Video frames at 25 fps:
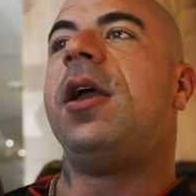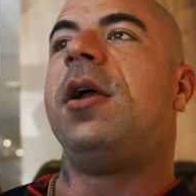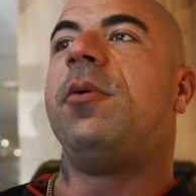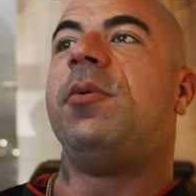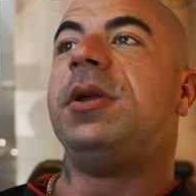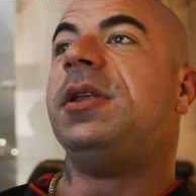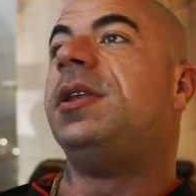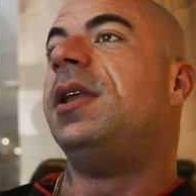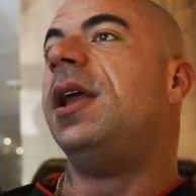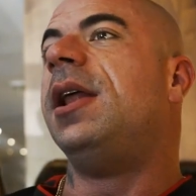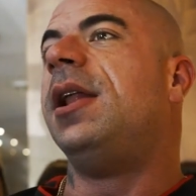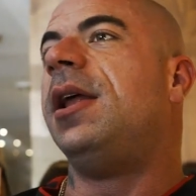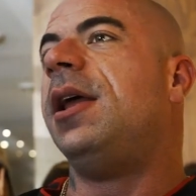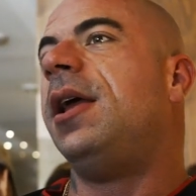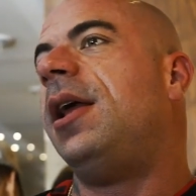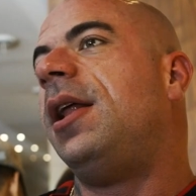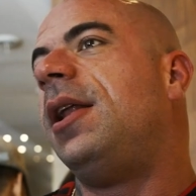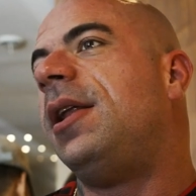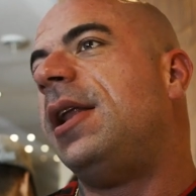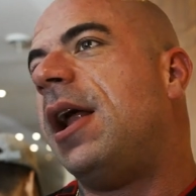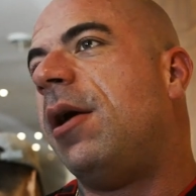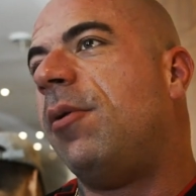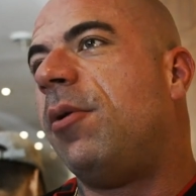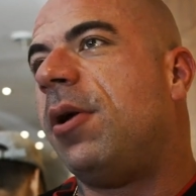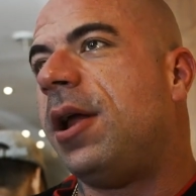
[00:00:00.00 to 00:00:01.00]
We did it.
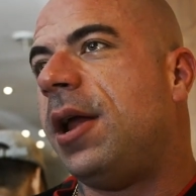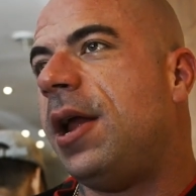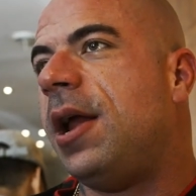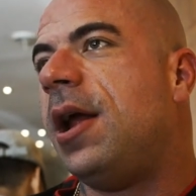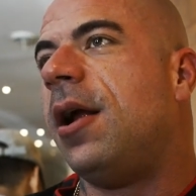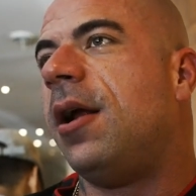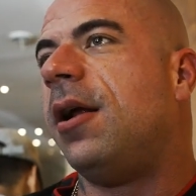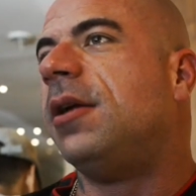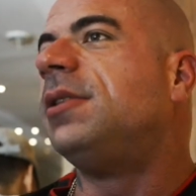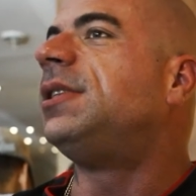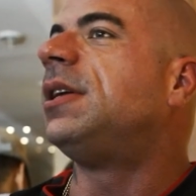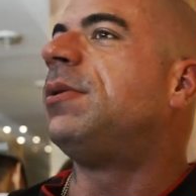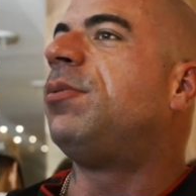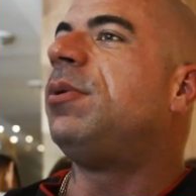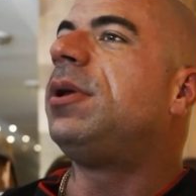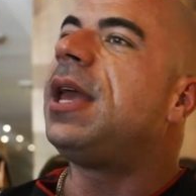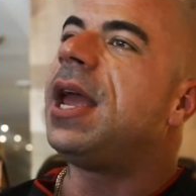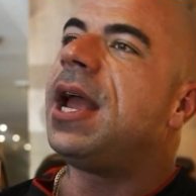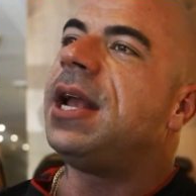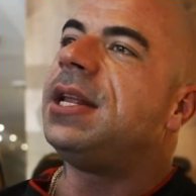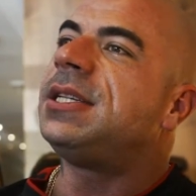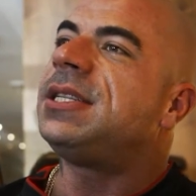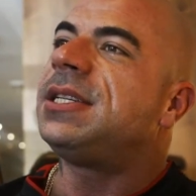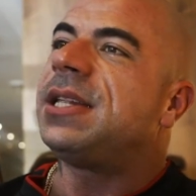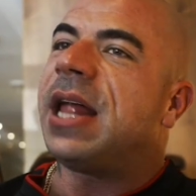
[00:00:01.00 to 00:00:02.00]
Now we're here. It's like, we
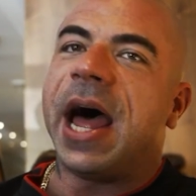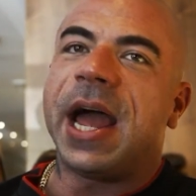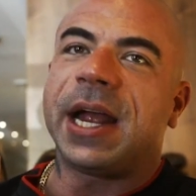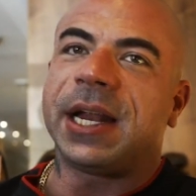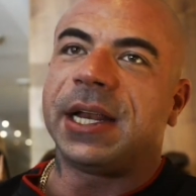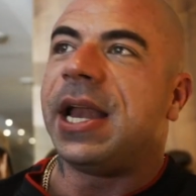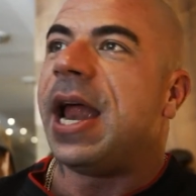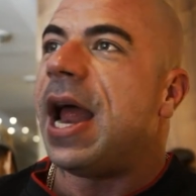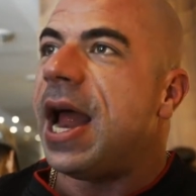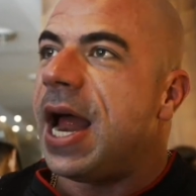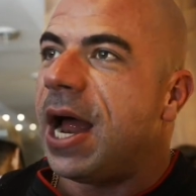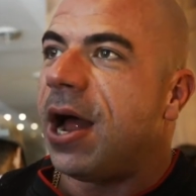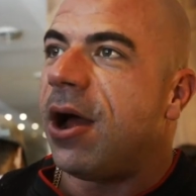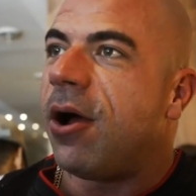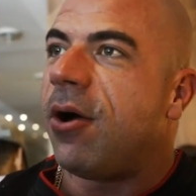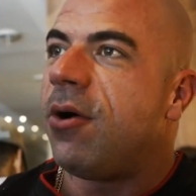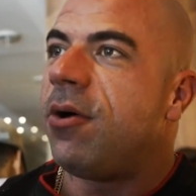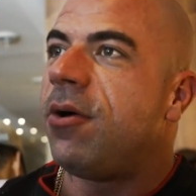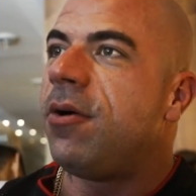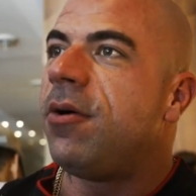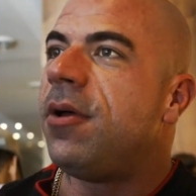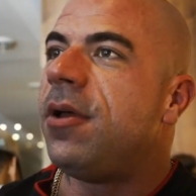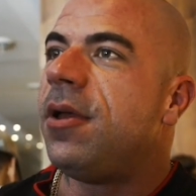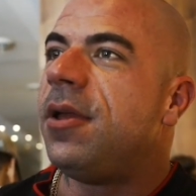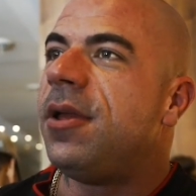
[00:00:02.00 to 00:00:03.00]
can't slack now,
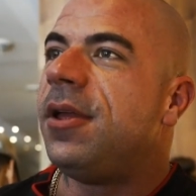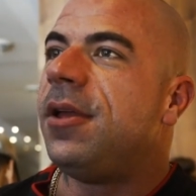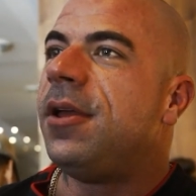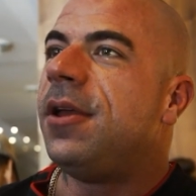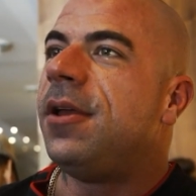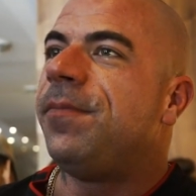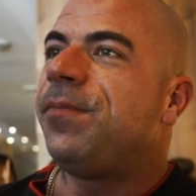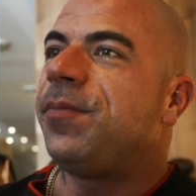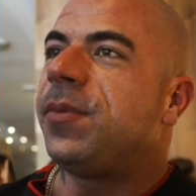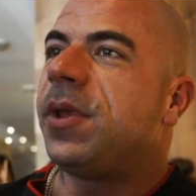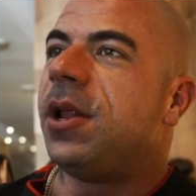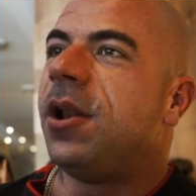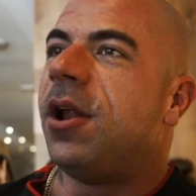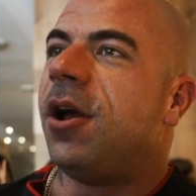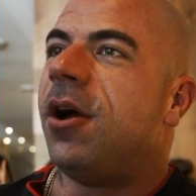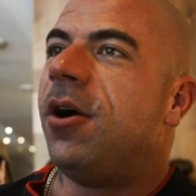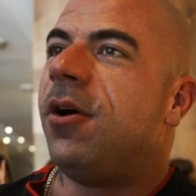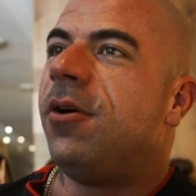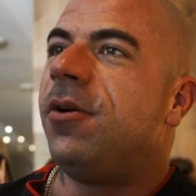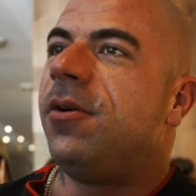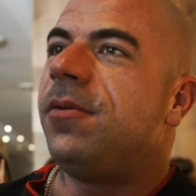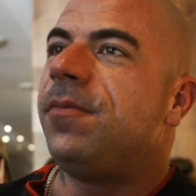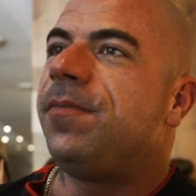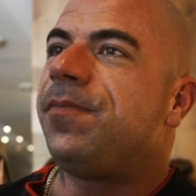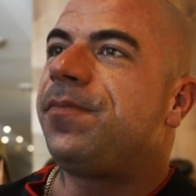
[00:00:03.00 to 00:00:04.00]
you
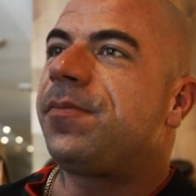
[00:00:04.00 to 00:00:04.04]
know?